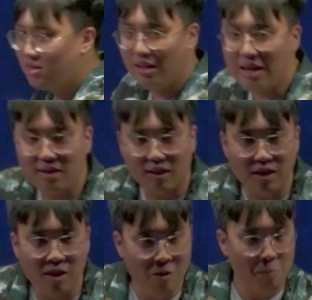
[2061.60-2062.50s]

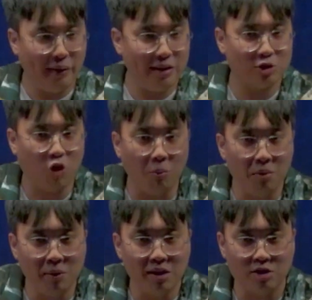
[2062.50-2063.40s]
leader, but his
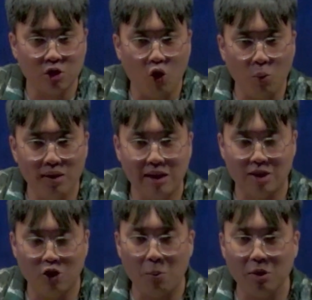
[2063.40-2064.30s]
commitment is lower than a
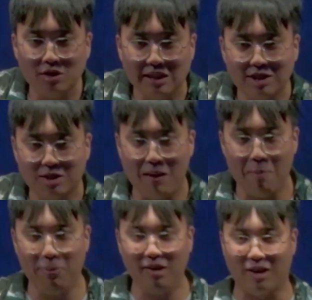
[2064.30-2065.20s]
normal teens
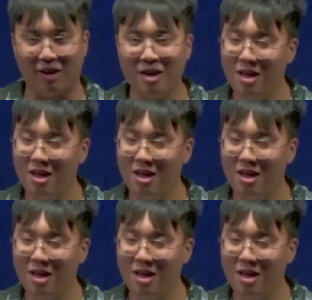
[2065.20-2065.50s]
member.